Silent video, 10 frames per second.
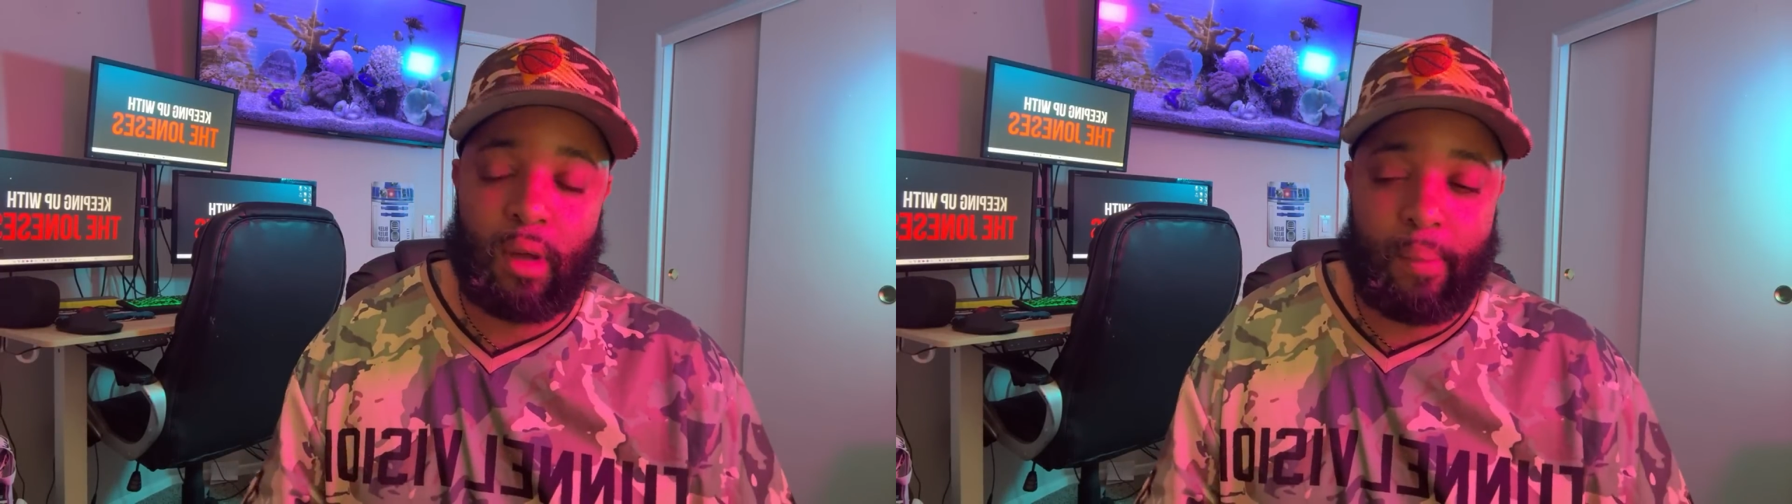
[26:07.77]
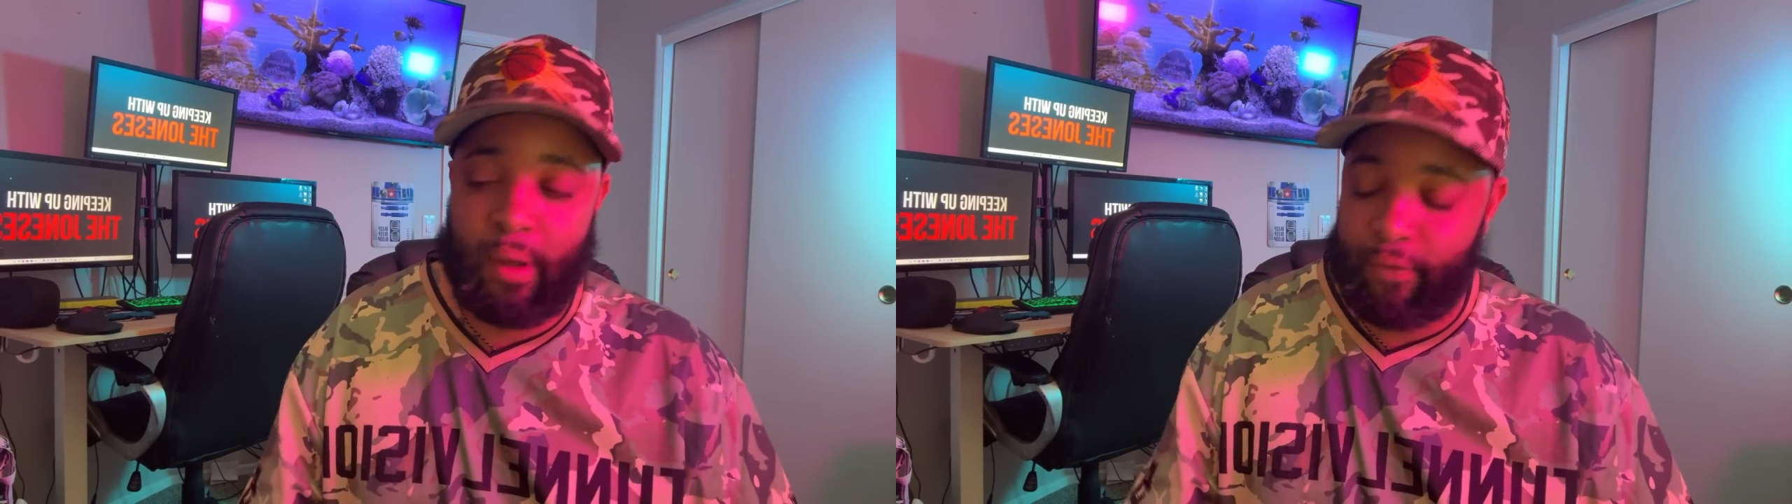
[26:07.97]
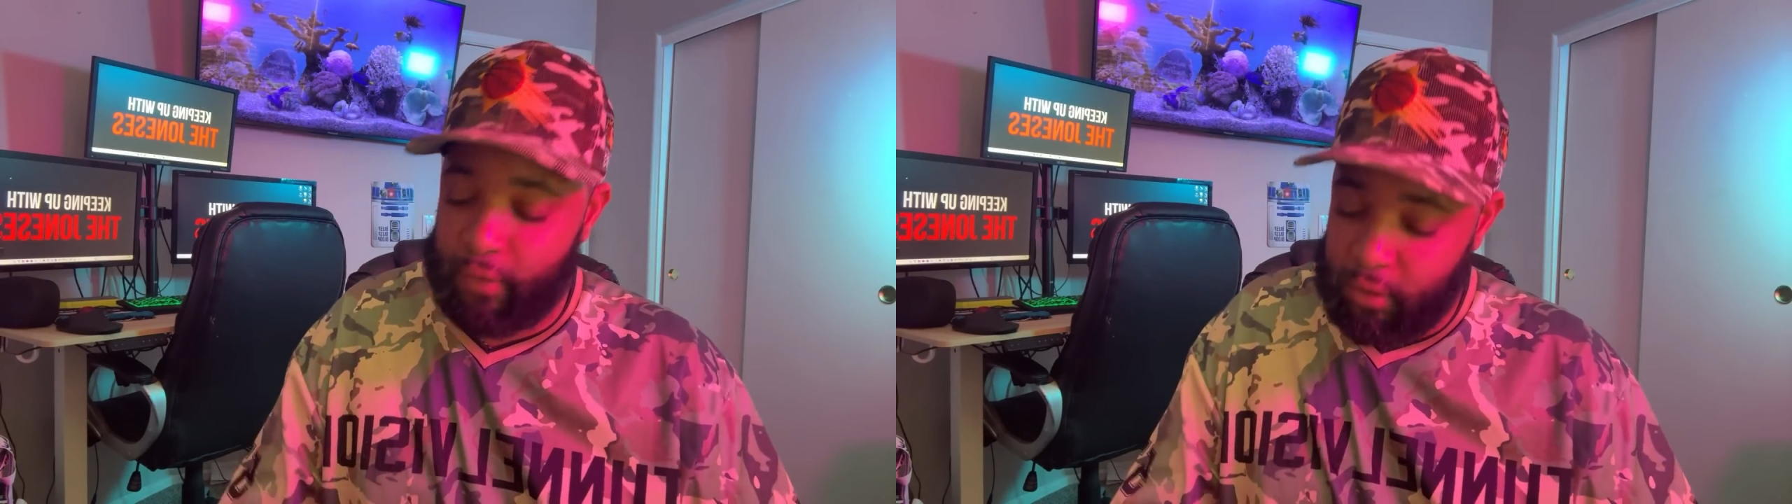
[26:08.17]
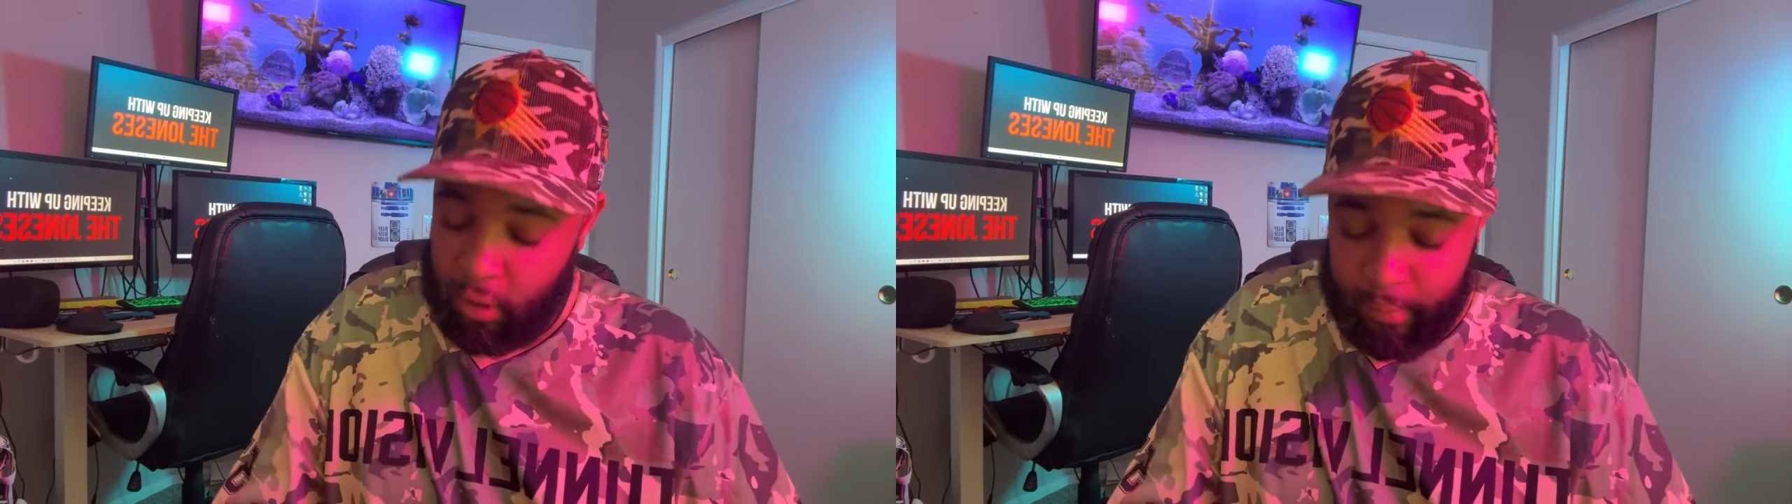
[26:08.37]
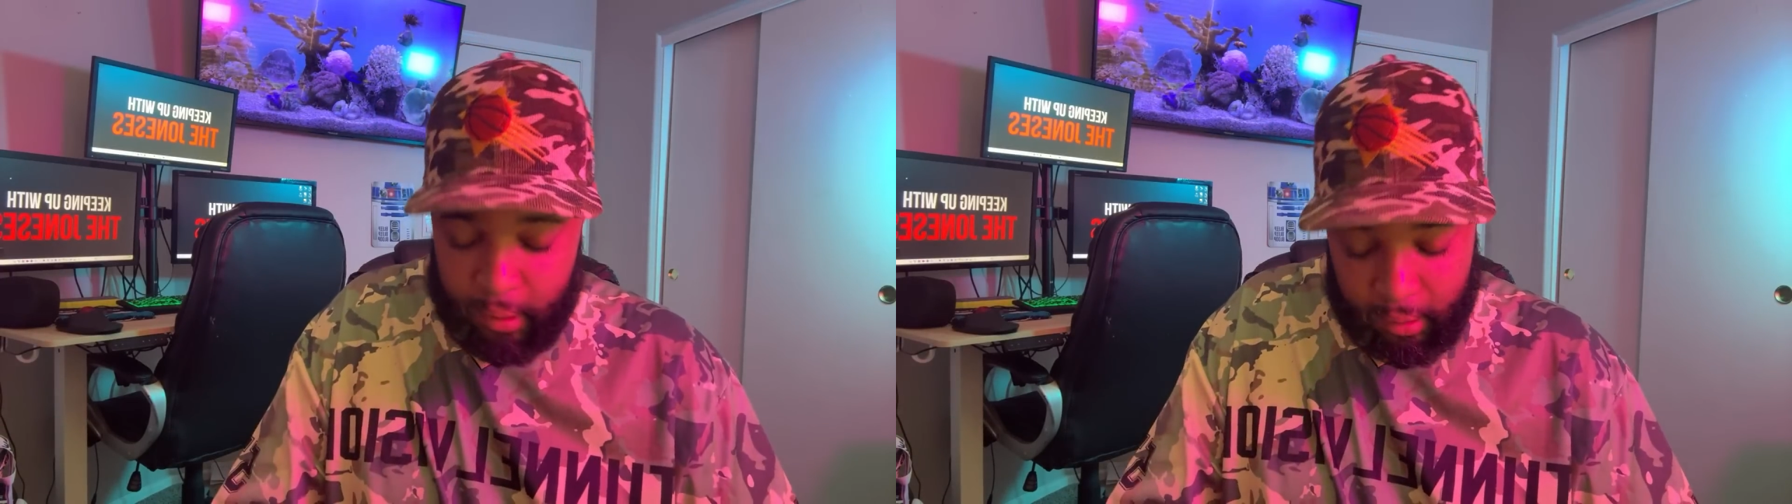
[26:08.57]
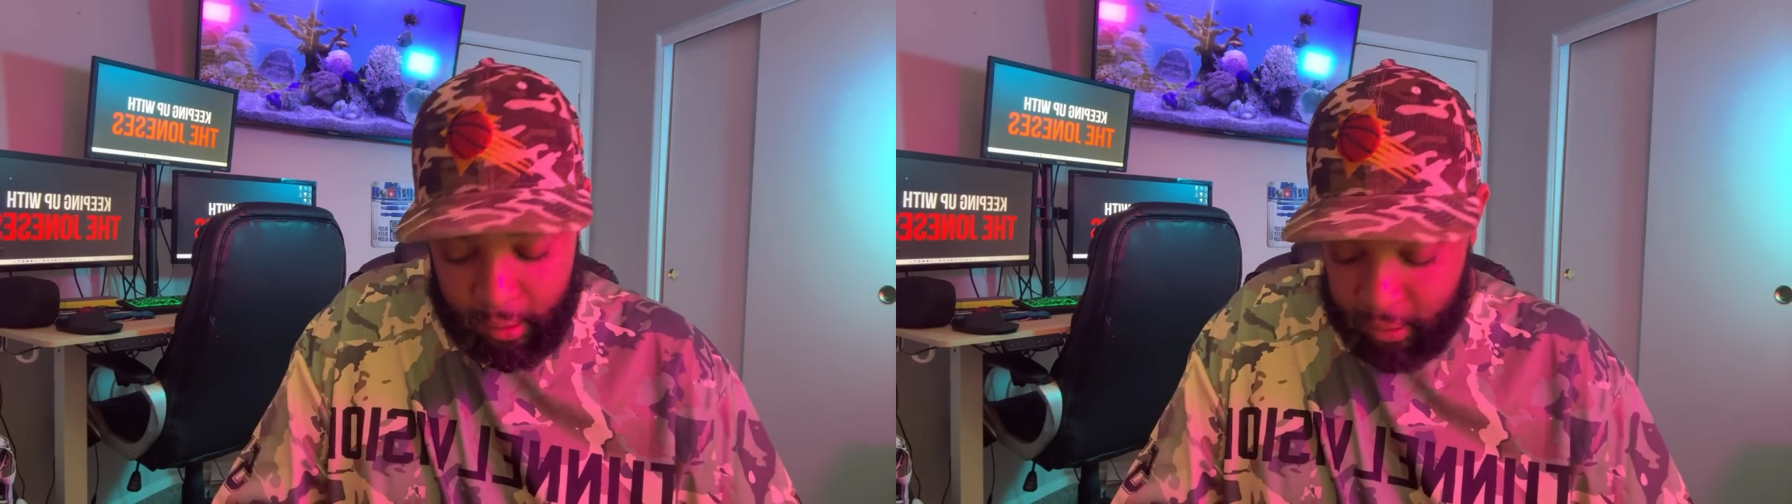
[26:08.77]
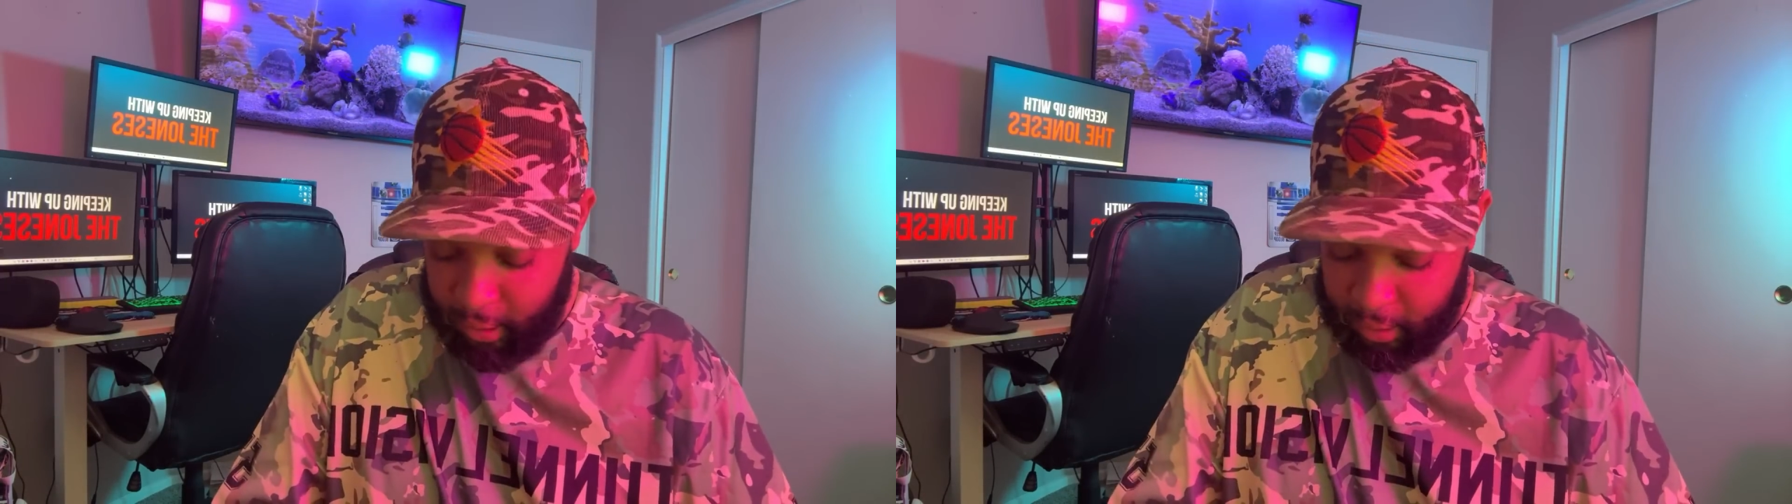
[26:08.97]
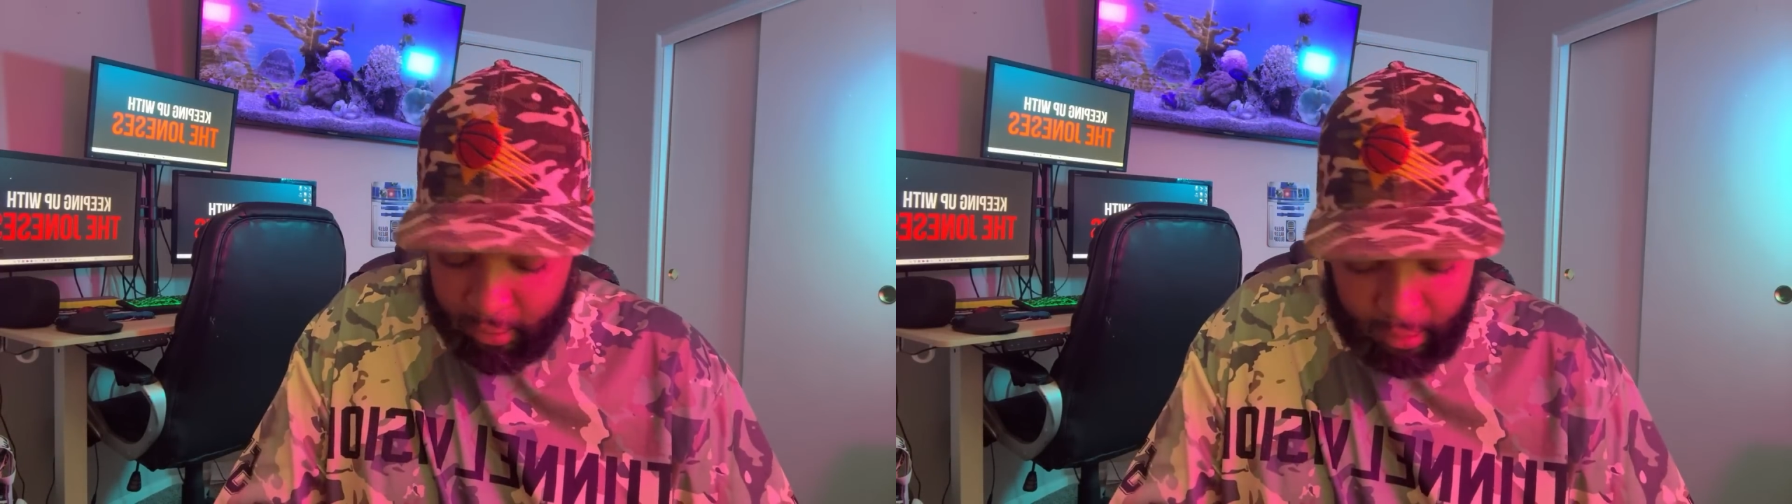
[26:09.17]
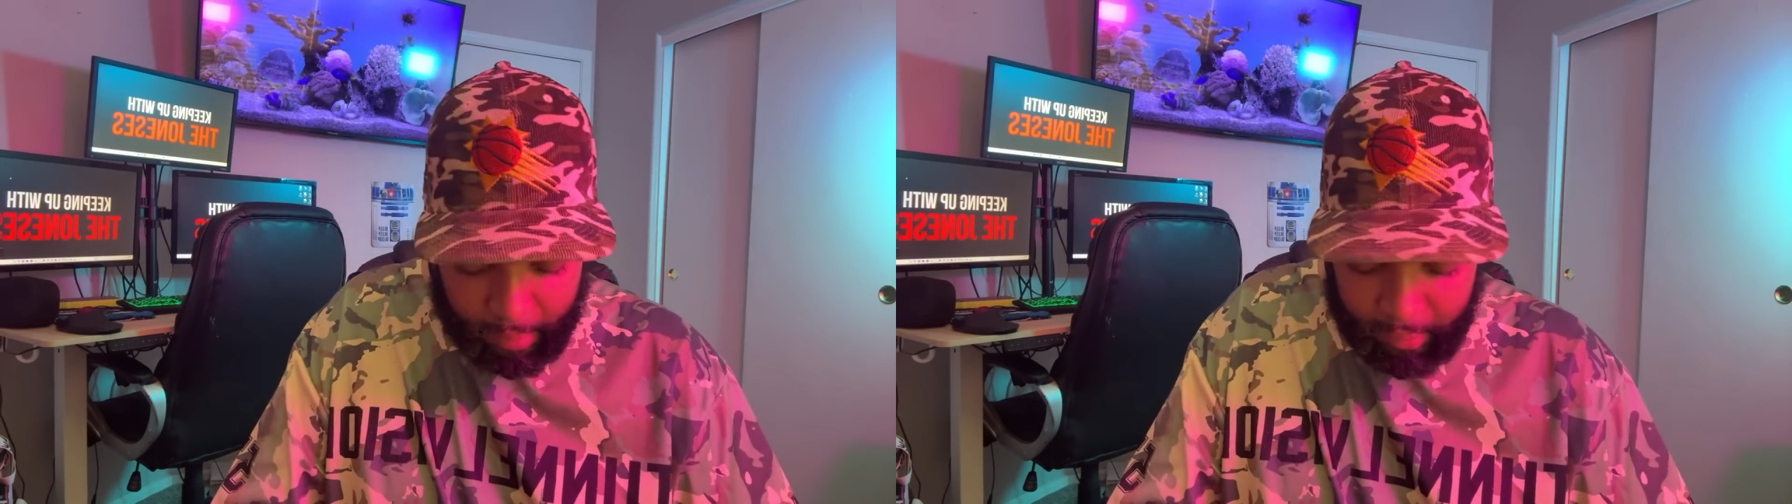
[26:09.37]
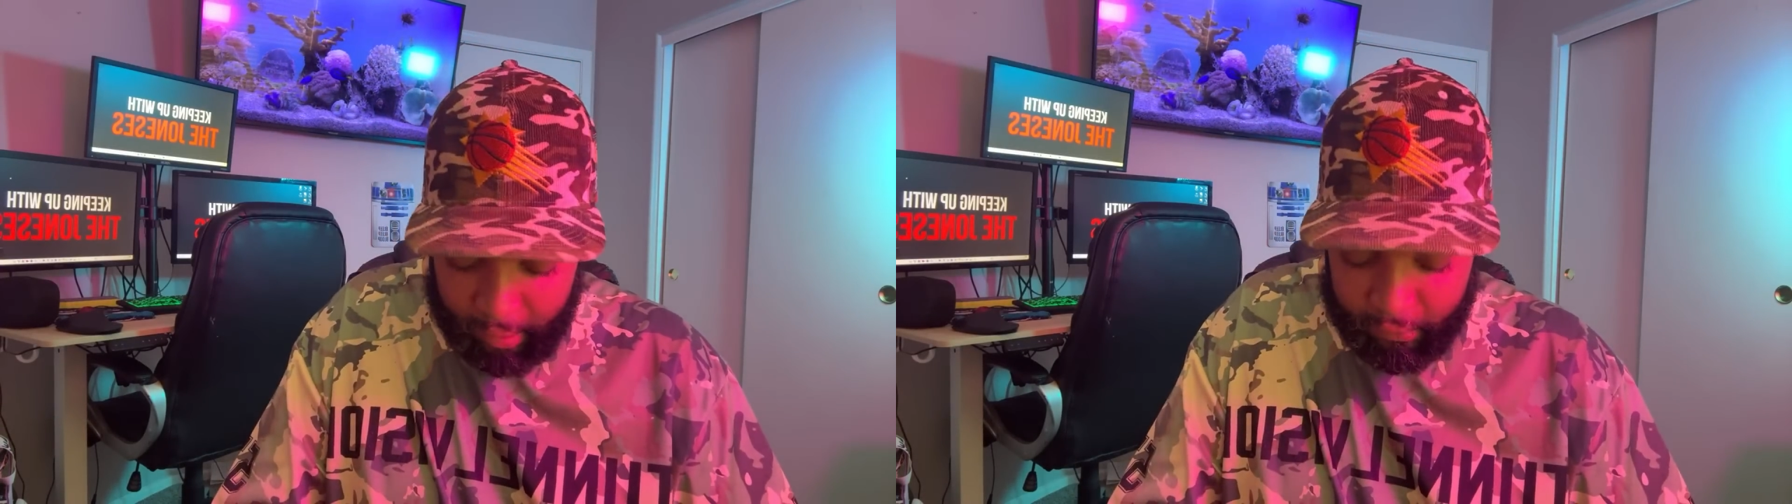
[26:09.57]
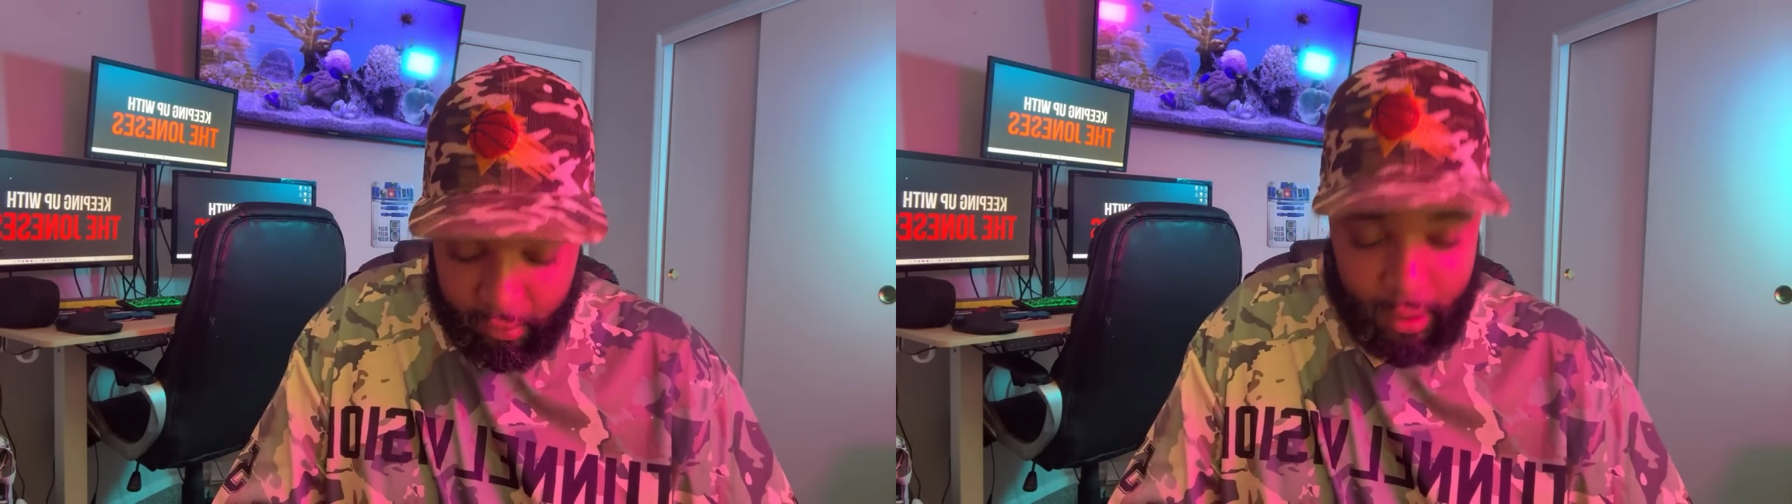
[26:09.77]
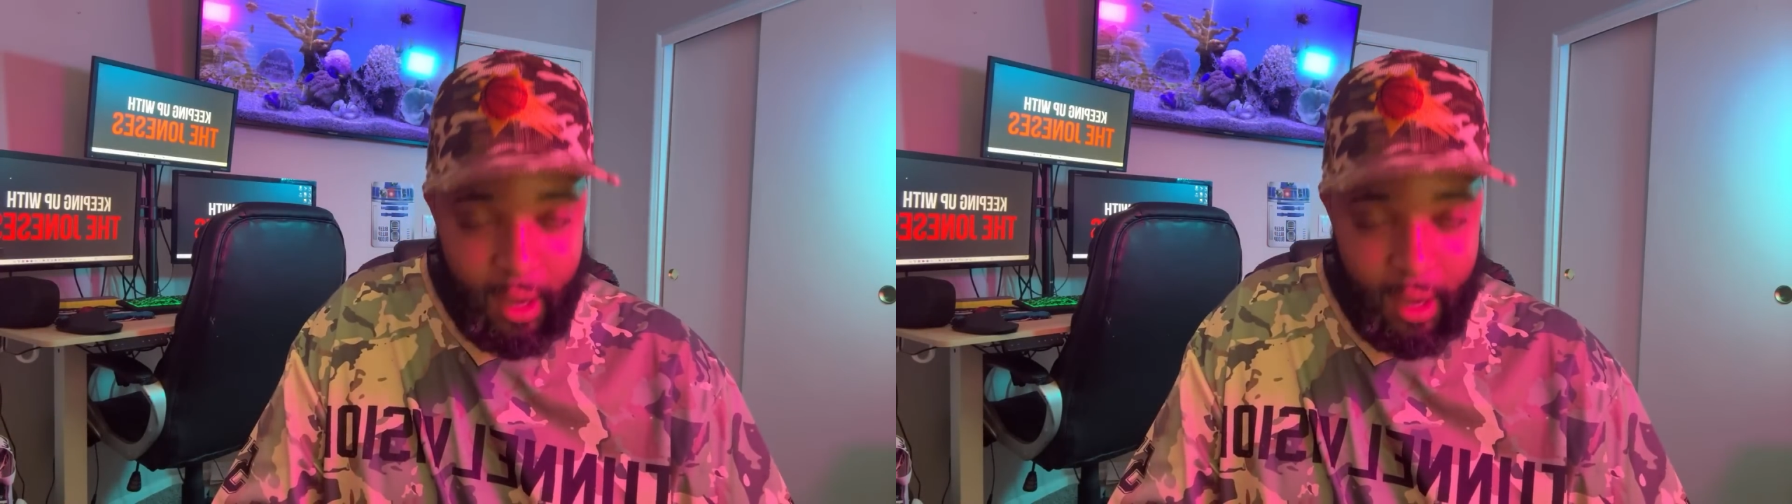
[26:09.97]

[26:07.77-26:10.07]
I pay for so many things. I need to stop paying for.